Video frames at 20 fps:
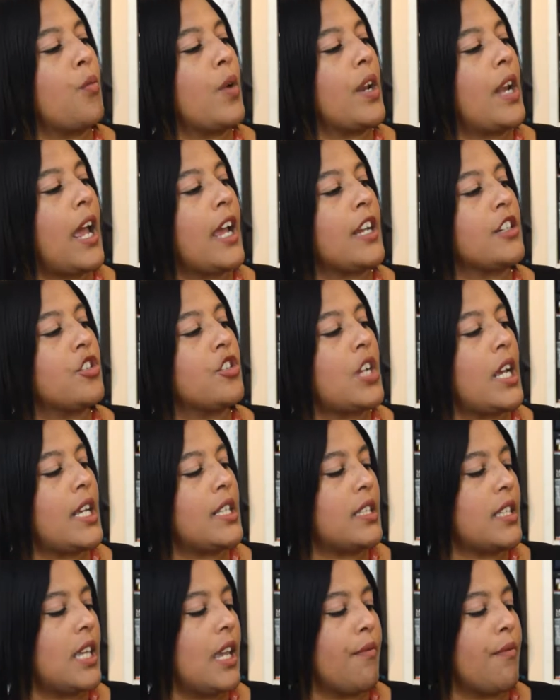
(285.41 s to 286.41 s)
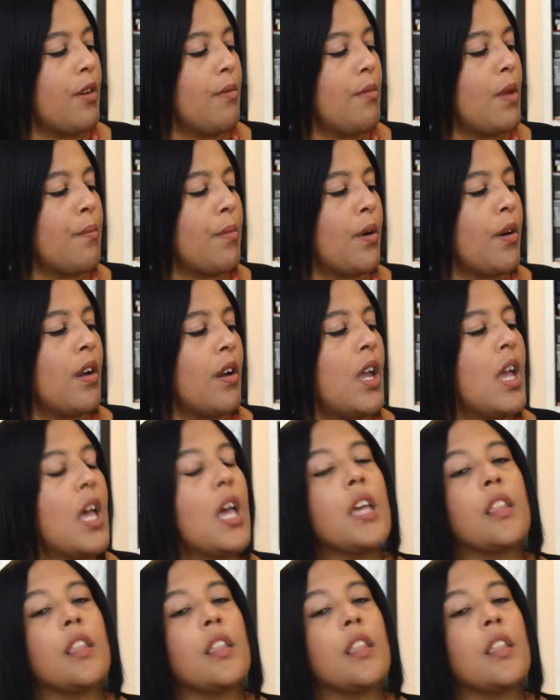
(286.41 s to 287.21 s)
When I Just Can Remember.